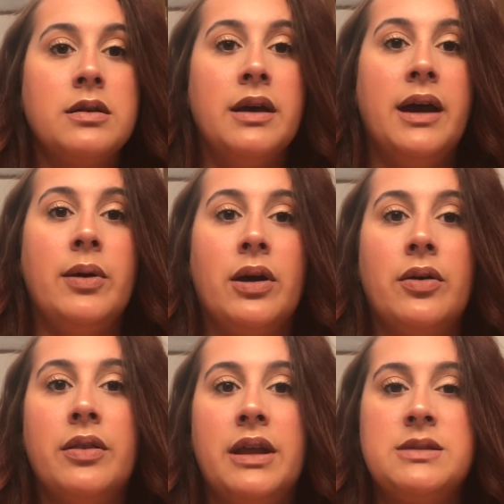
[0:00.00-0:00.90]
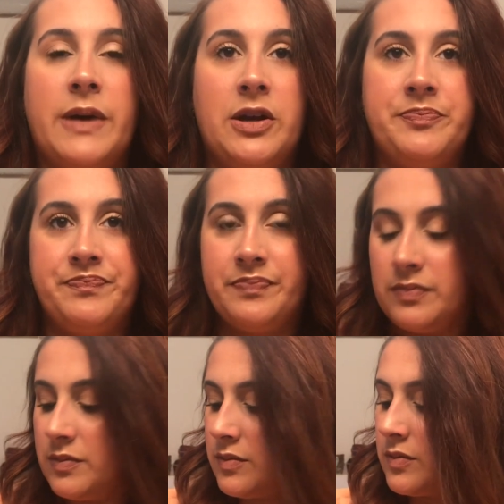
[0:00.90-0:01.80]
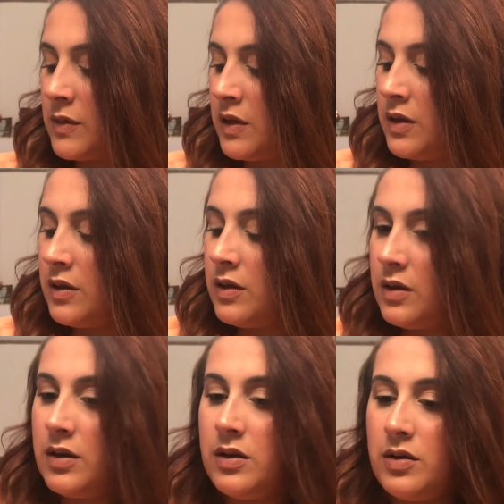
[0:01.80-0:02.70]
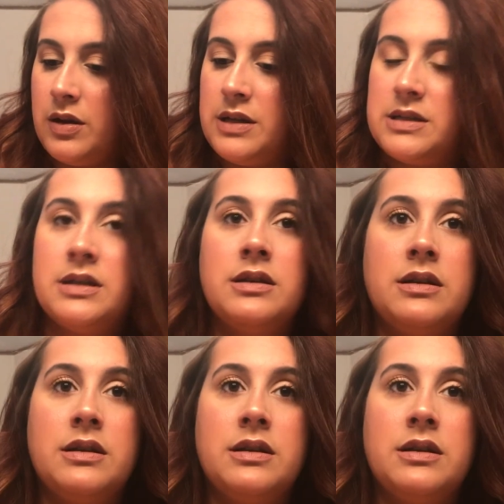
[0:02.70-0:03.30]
There we go. That's better. All right.